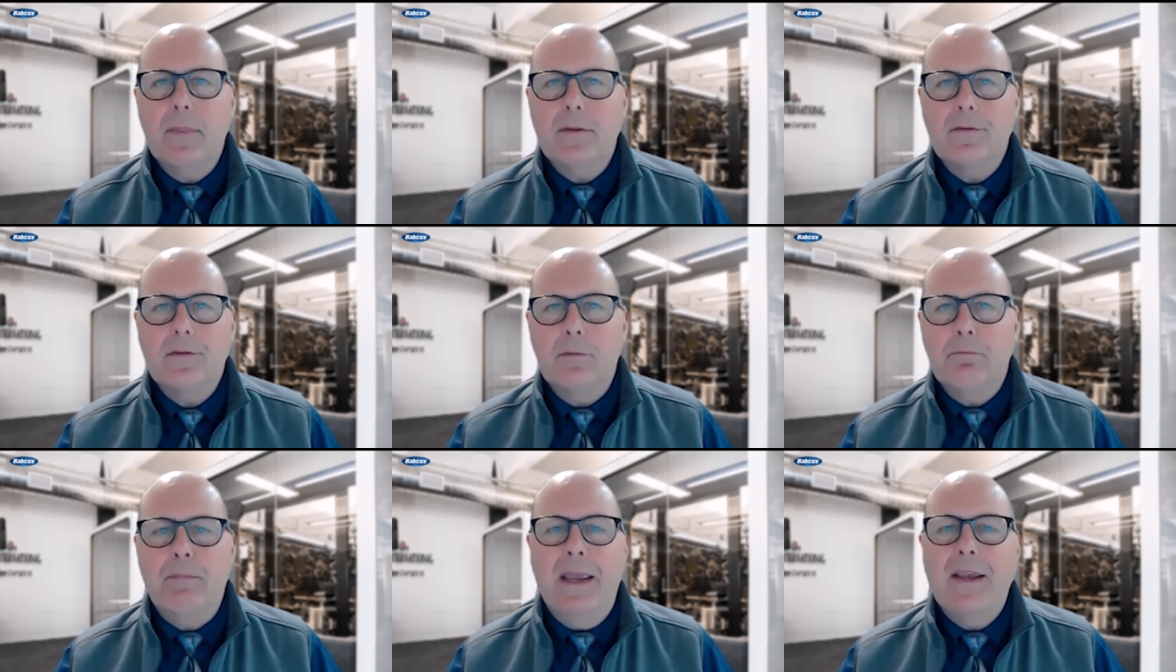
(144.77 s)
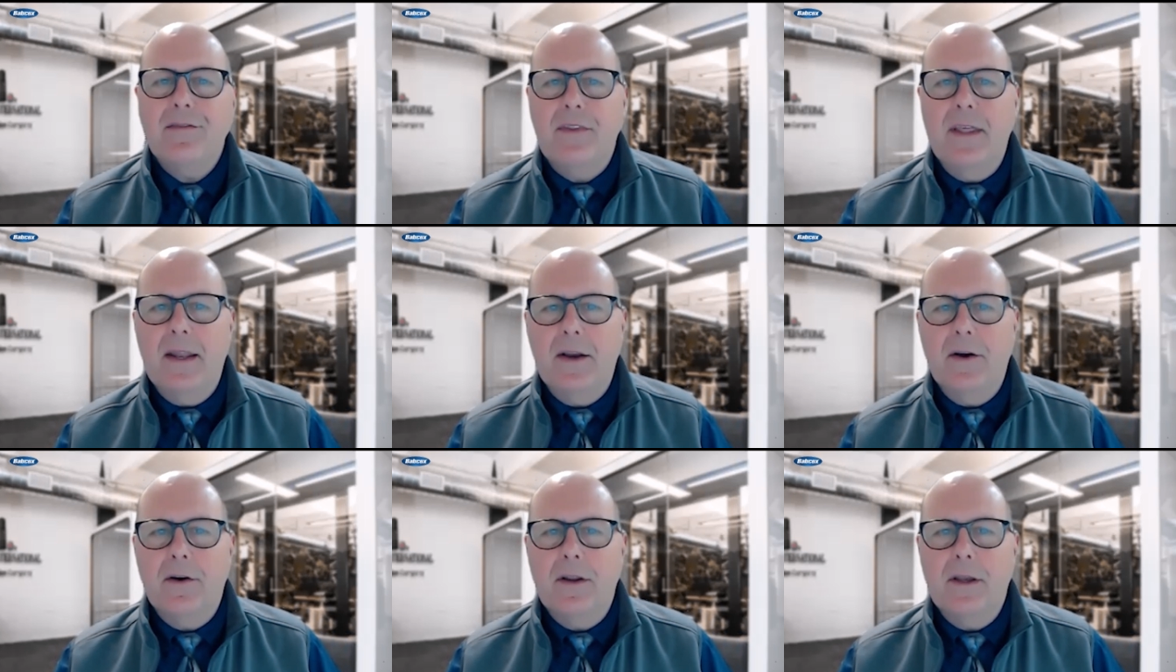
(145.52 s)
it bakes that
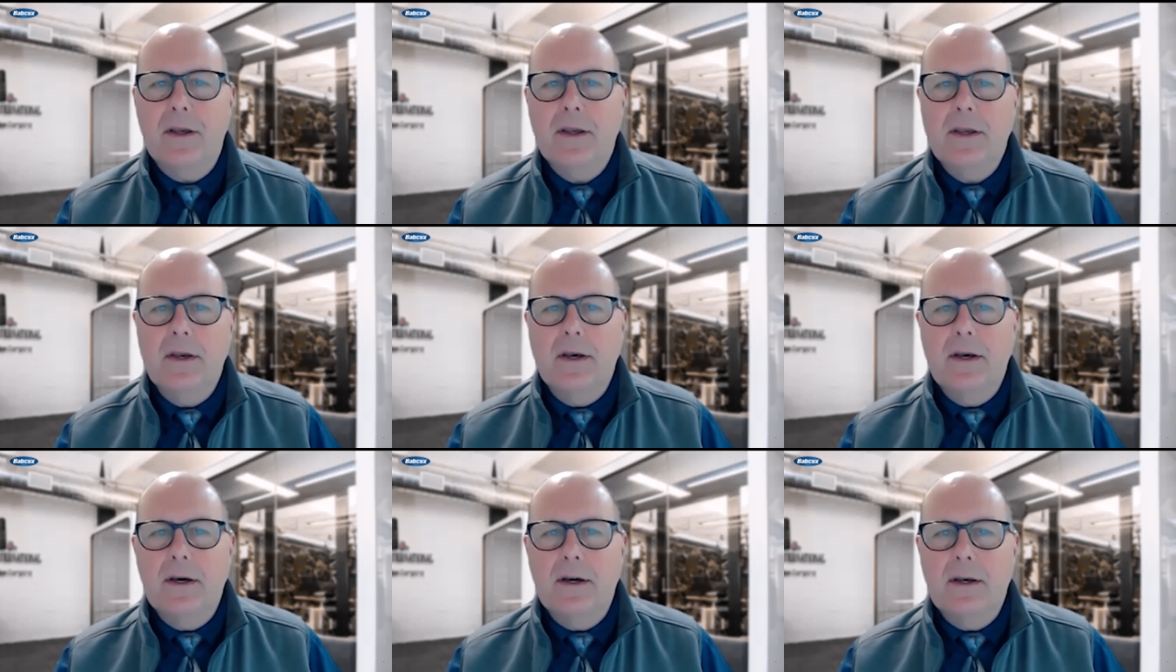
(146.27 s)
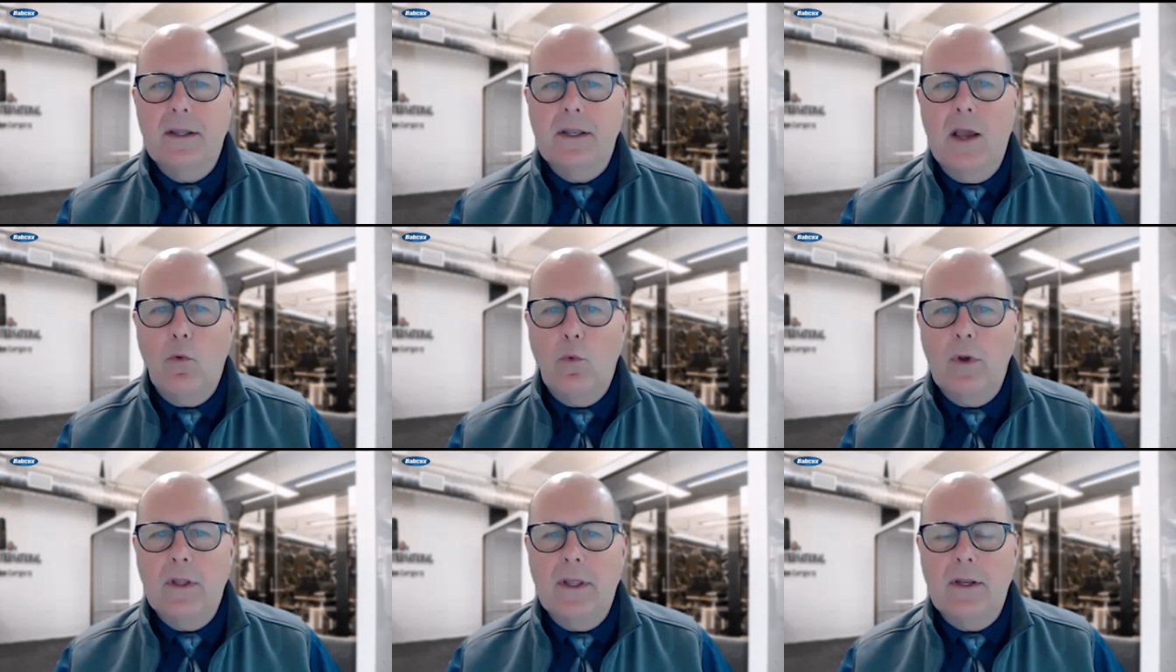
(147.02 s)
area uh, and that
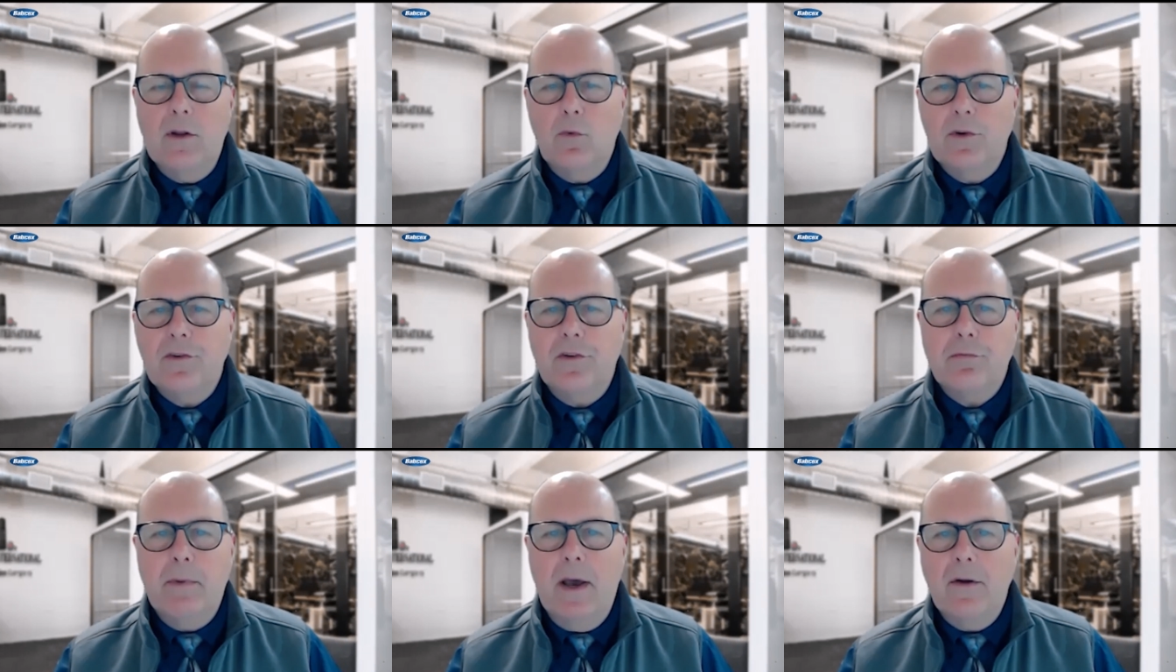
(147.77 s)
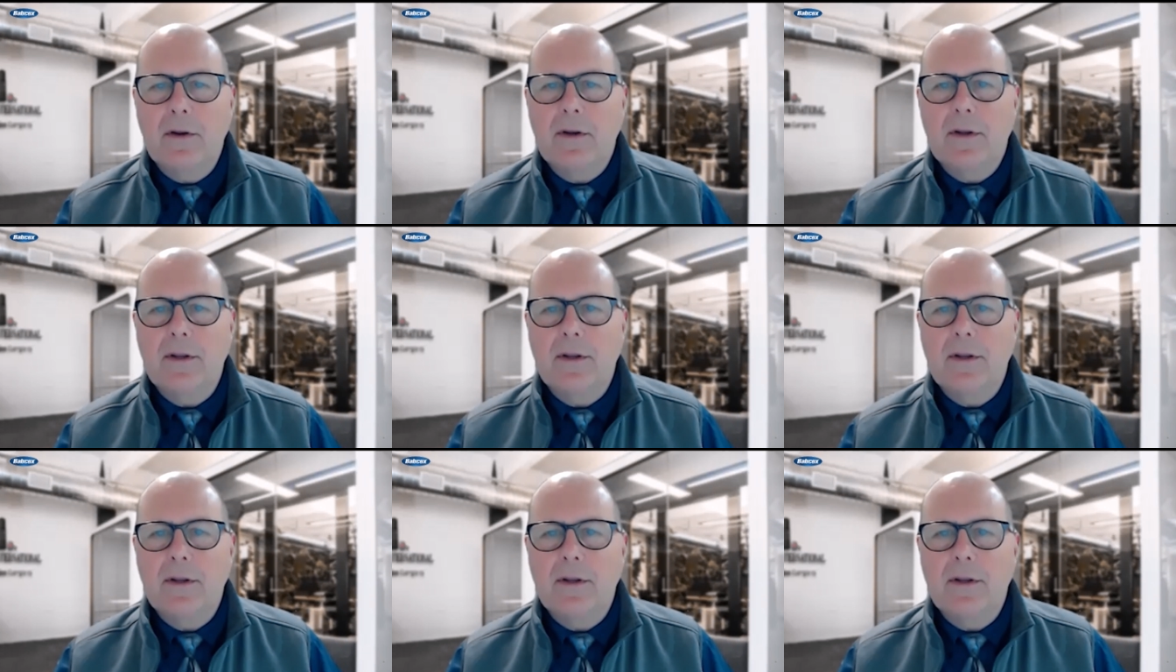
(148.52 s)
wheel end at which it's mounted.